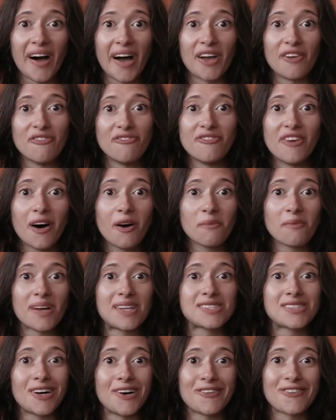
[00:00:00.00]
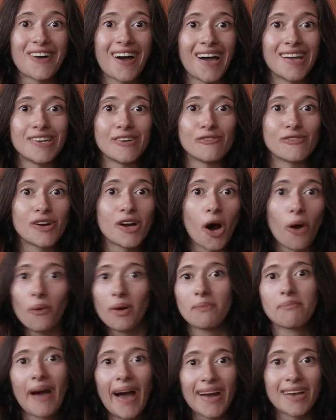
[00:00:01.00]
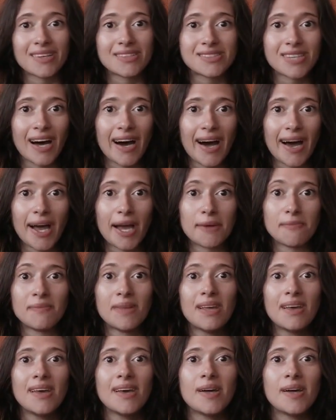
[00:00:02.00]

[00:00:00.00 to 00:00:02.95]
I felt myself kind of going back in time,